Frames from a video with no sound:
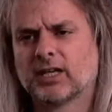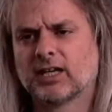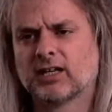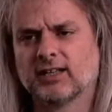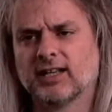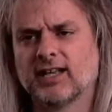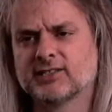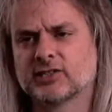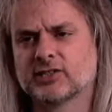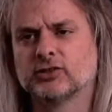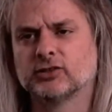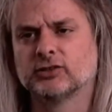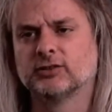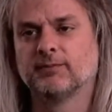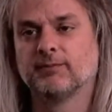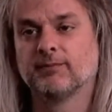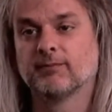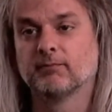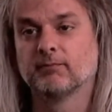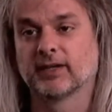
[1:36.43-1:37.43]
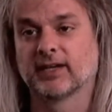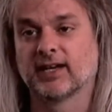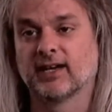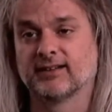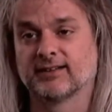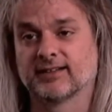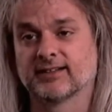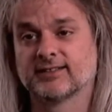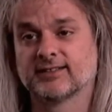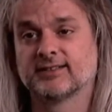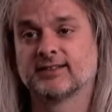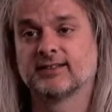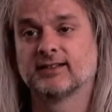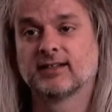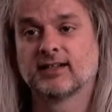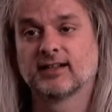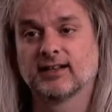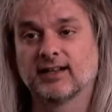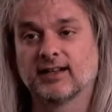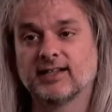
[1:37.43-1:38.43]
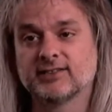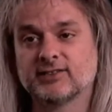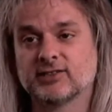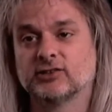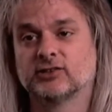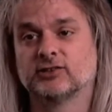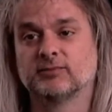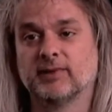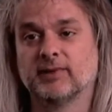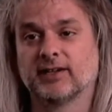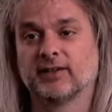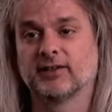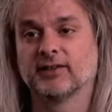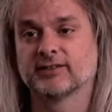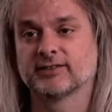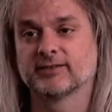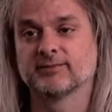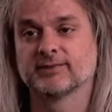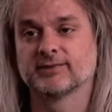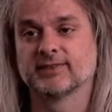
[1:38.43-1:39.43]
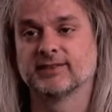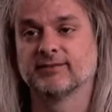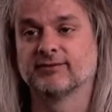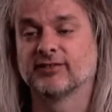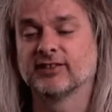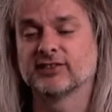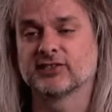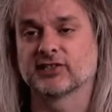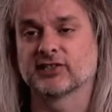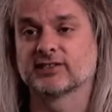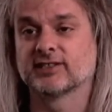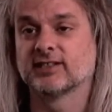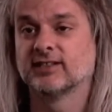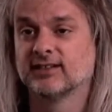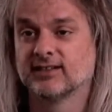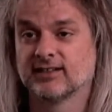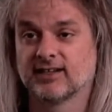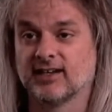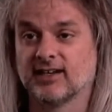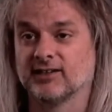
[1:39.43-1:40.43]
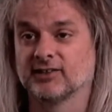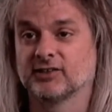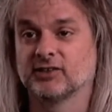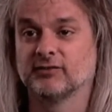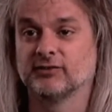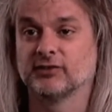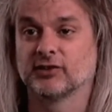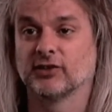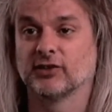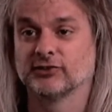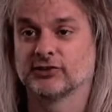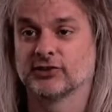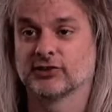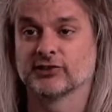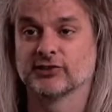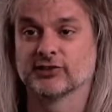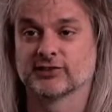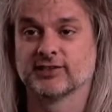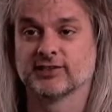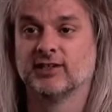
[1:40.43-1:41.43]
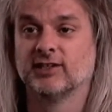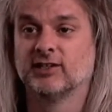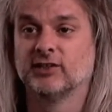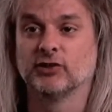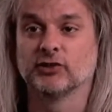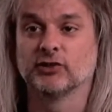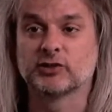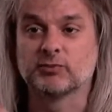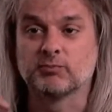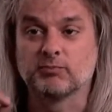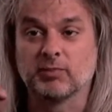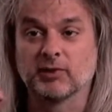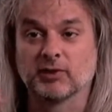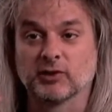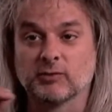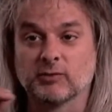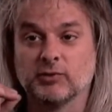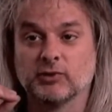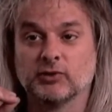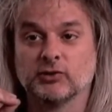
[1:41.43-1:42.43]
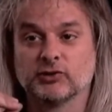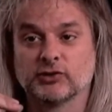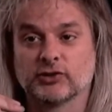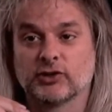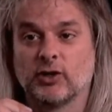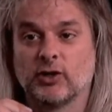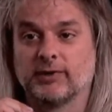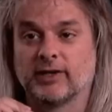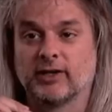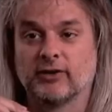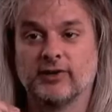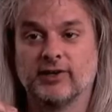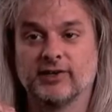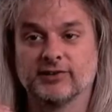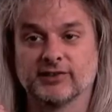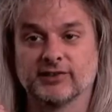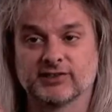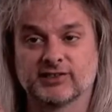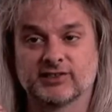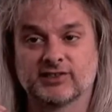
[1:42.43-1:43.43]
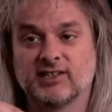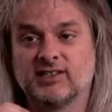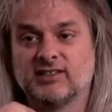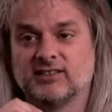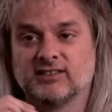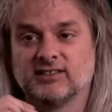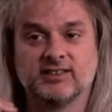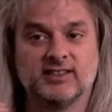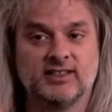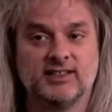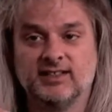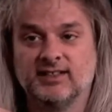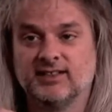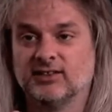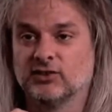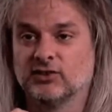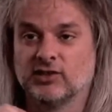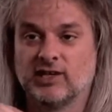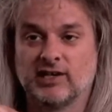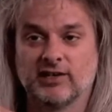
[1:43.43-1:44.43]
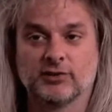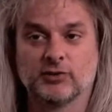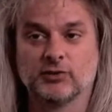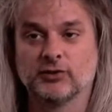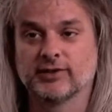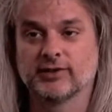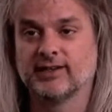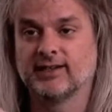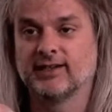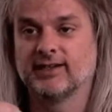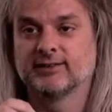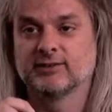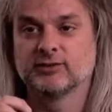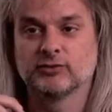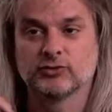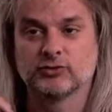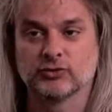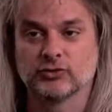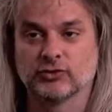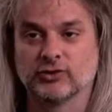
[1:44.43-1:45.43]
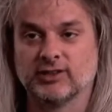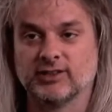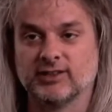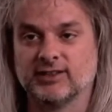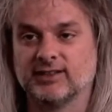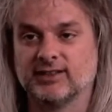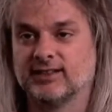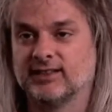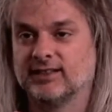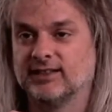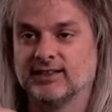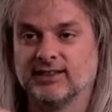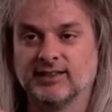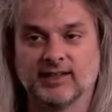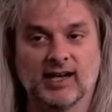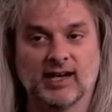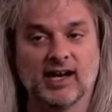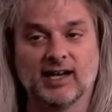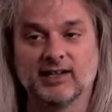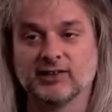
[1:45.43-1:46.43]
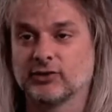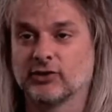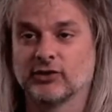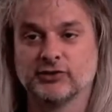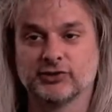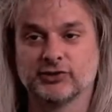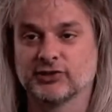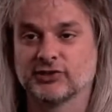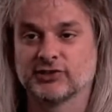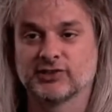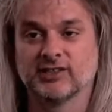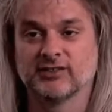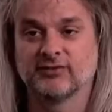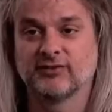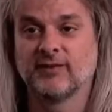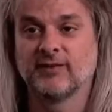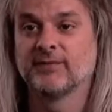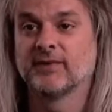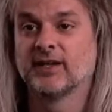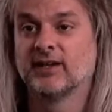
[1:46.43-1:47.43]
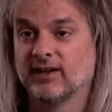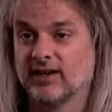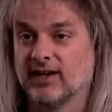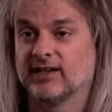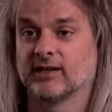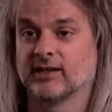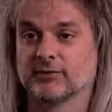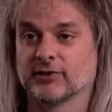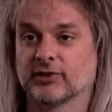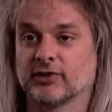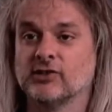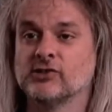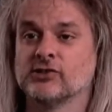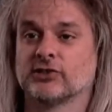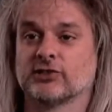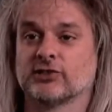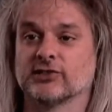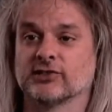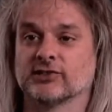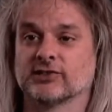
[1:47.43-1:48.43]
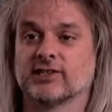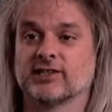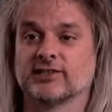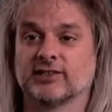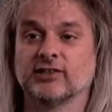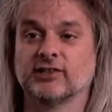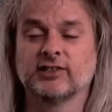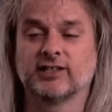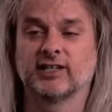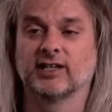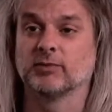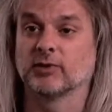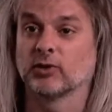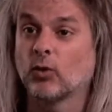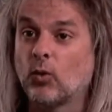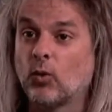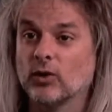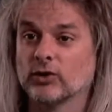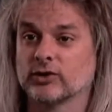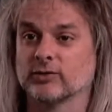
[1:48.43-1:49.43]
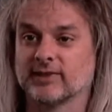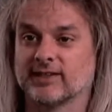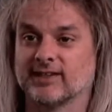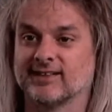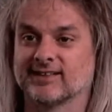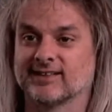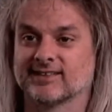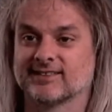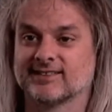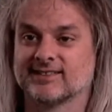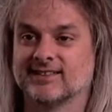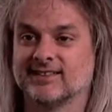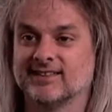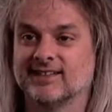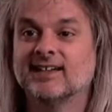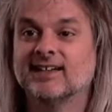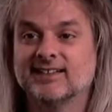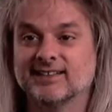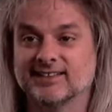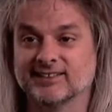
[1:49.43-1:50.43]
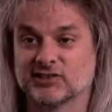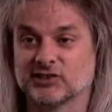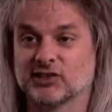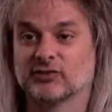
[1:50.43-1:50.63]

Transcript: classical mechanics, classical mechanisms in physics can't give you consciousness. You know, just billiard balls hopping around the skull, how could all that dry, unconscious stuff add up to consciousness? So they say, okay, but quantum mechanics is